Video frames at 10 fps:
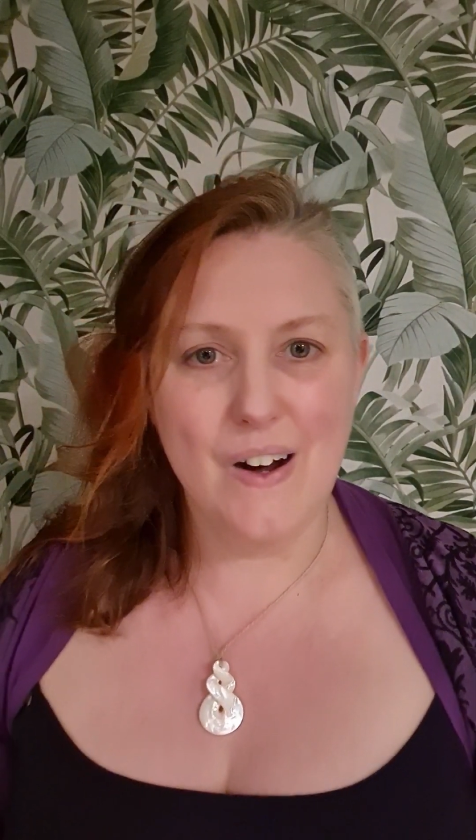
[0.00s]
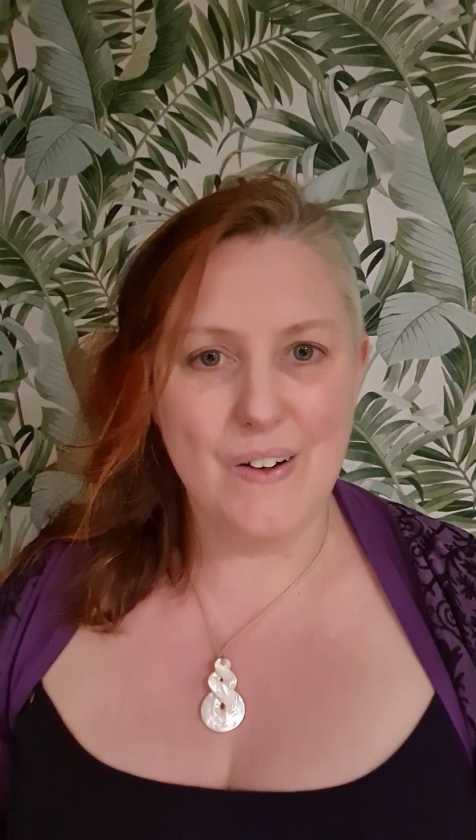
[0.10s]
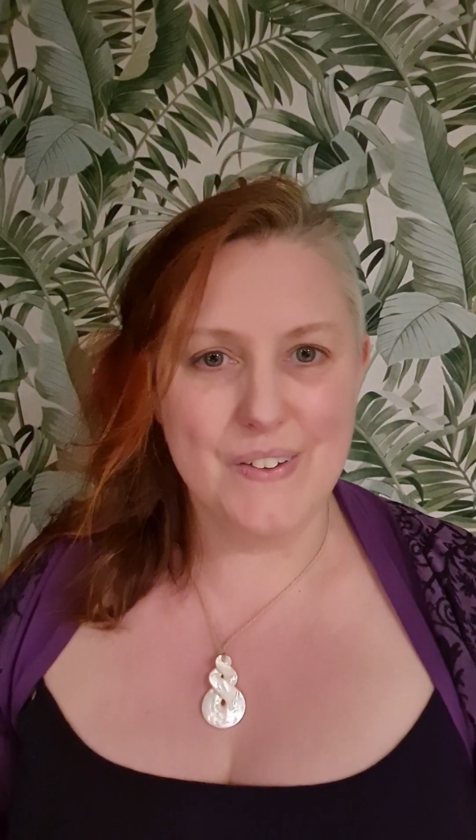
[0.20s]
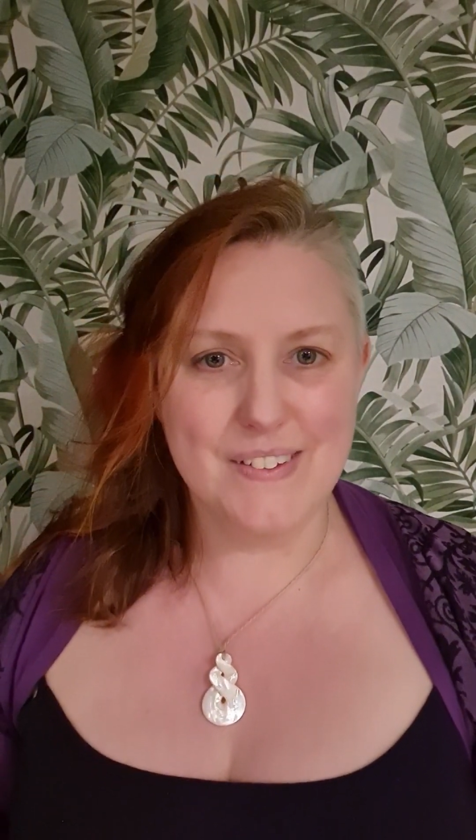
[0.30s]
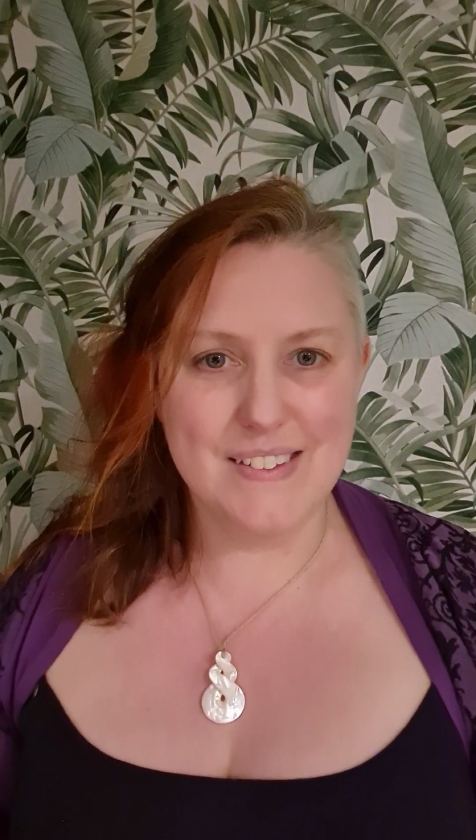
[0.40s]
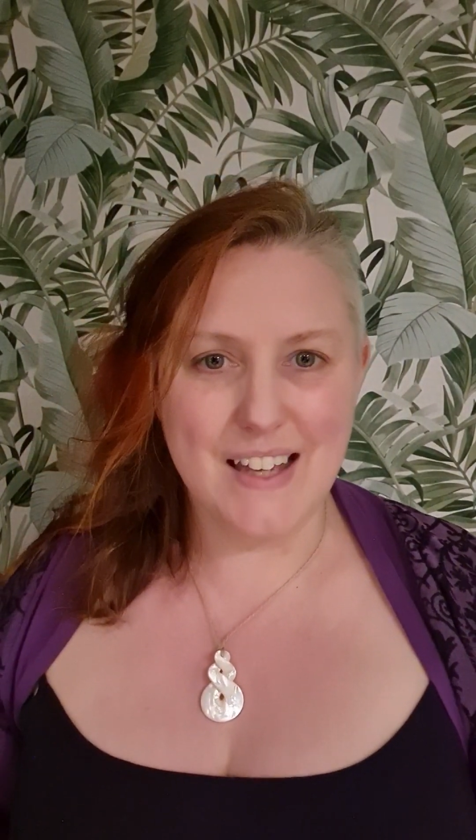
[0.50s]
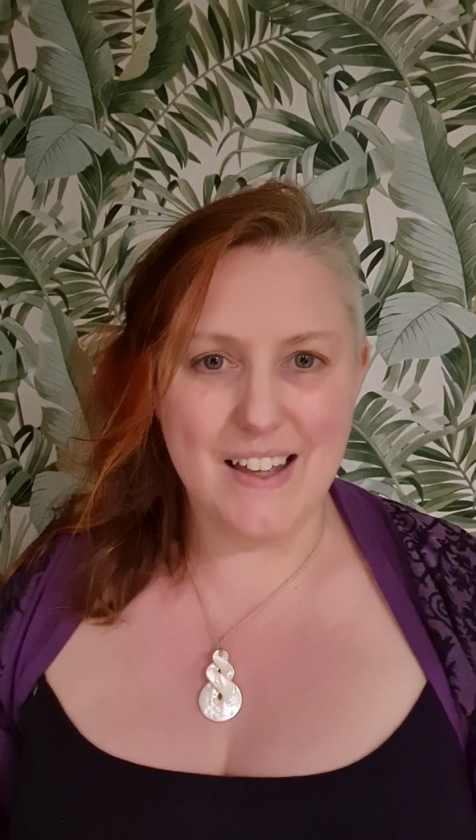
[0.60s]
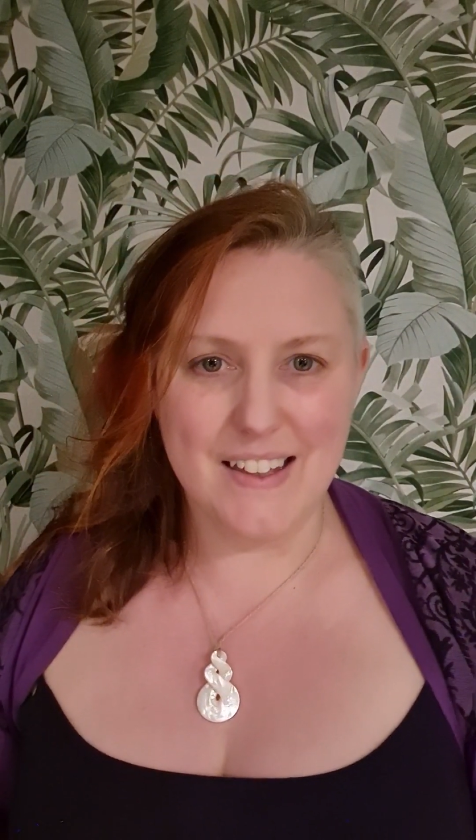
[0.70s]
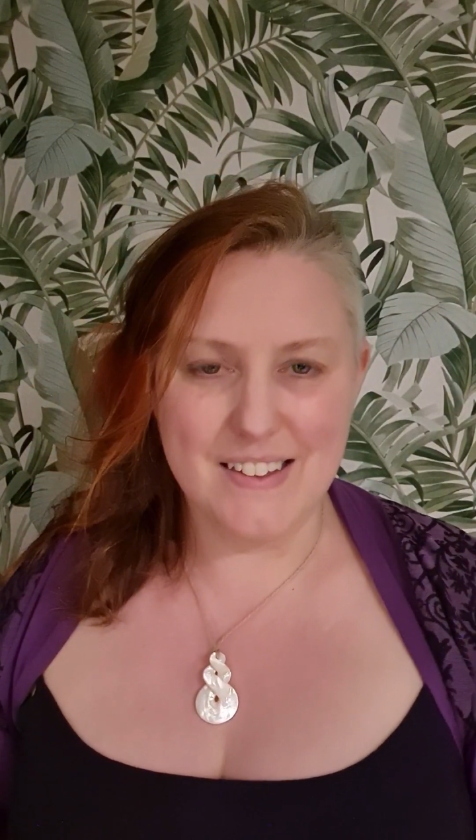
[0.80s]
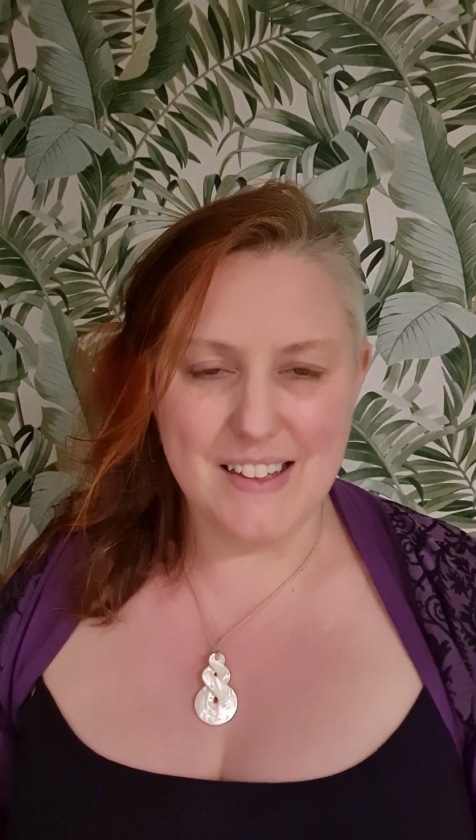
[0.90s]
on
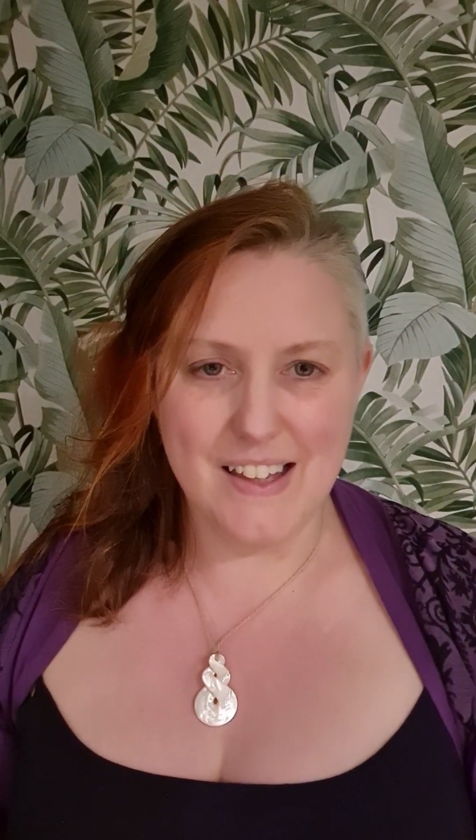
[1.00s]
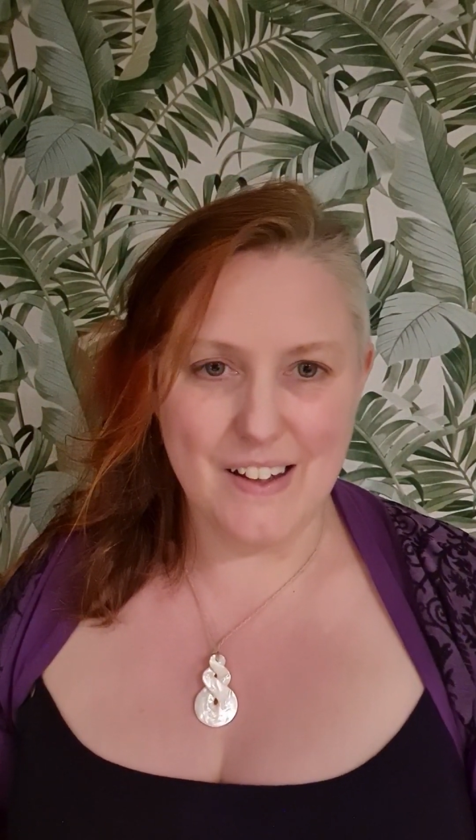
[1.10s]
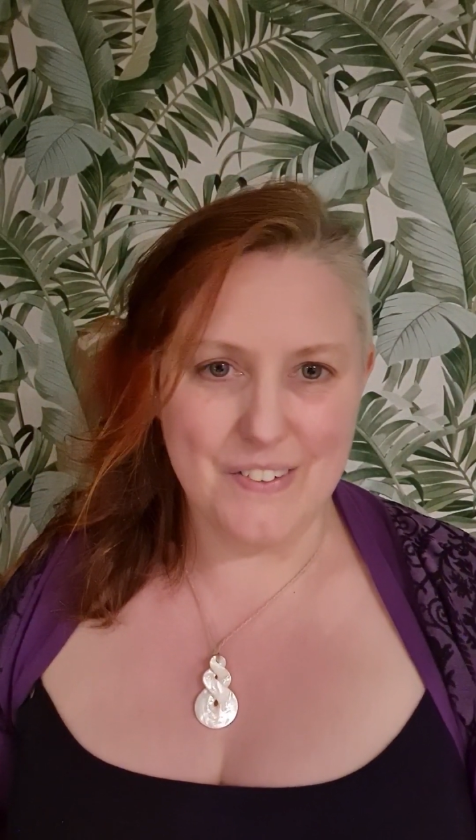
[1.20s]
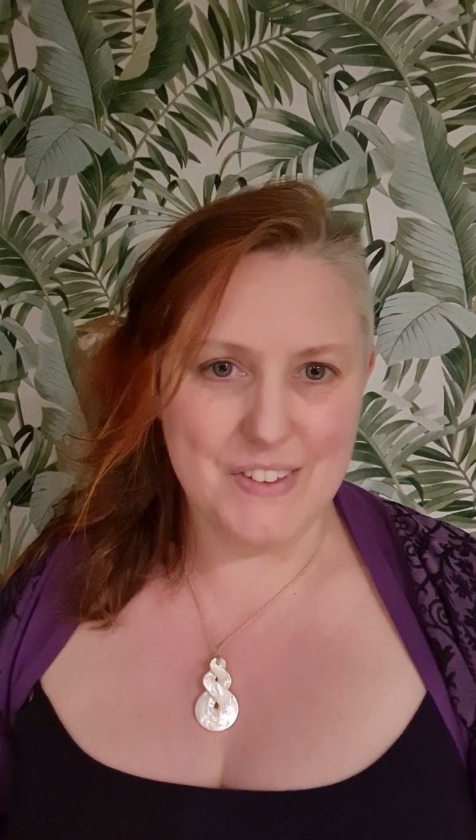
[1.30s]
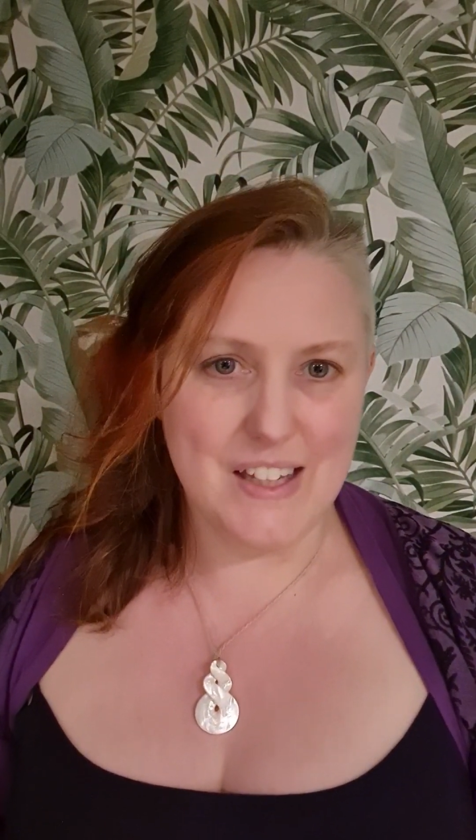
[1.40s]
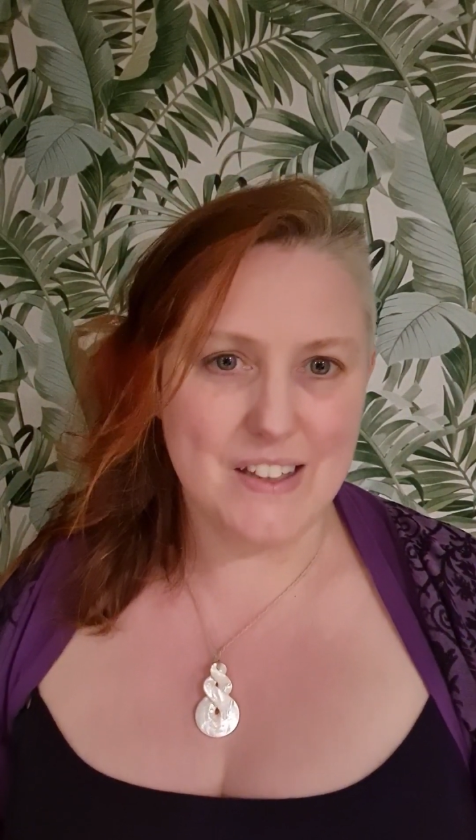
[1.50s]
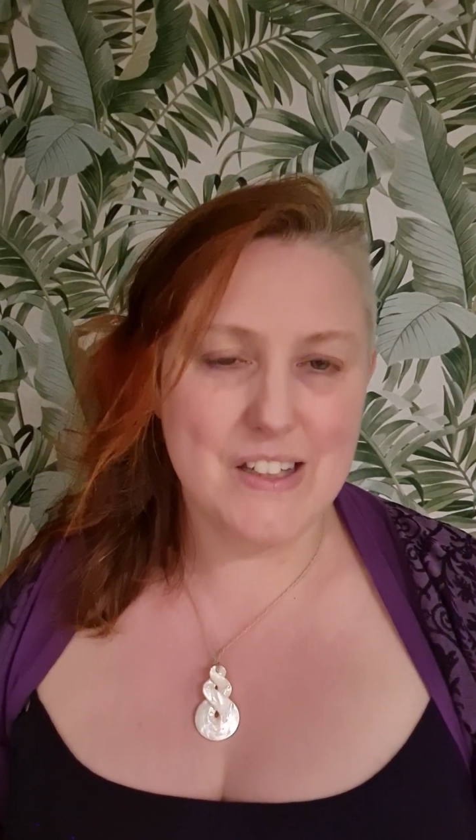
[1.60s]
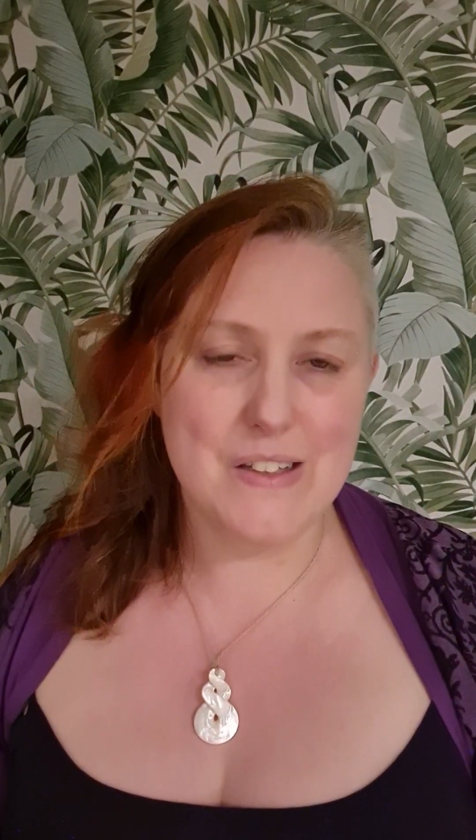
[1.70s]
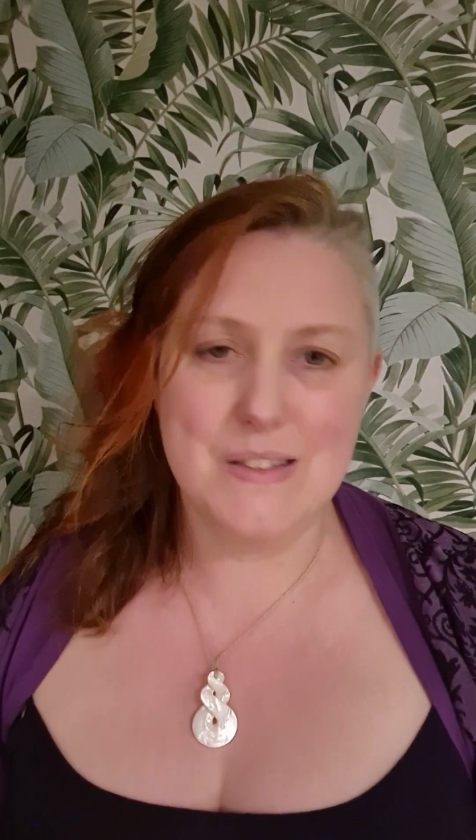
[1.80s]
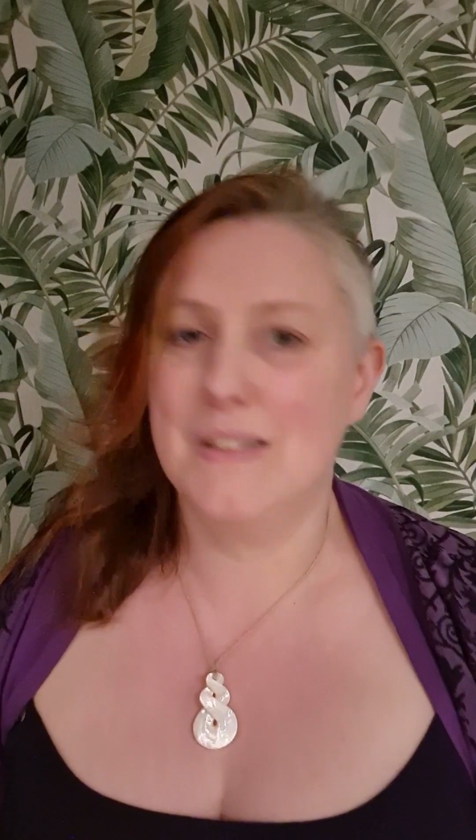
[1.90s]
the
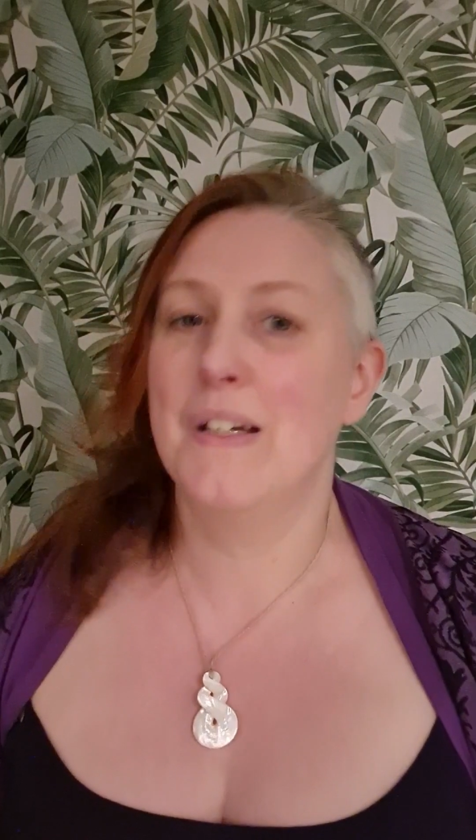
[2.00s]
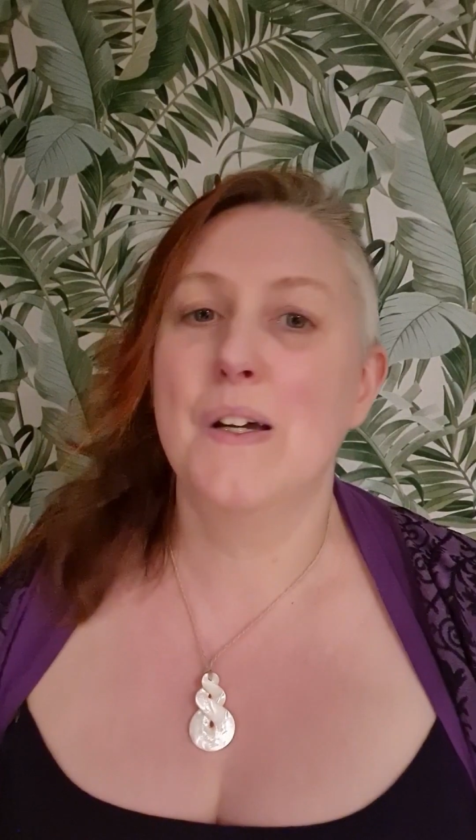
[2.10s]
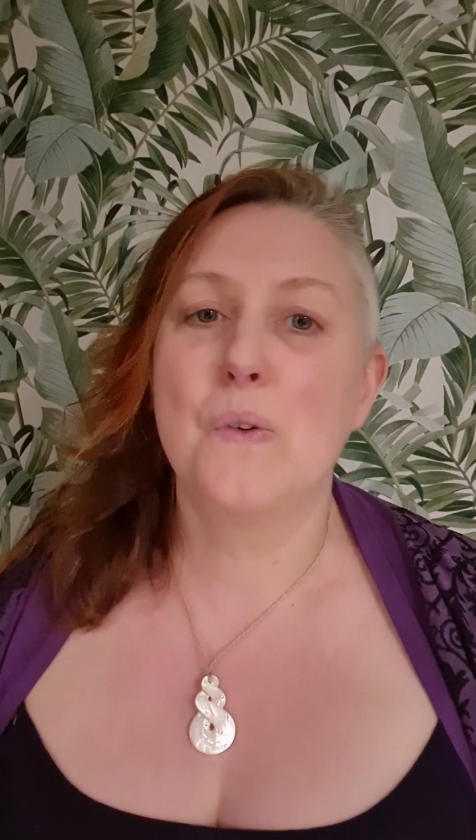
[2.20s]
accused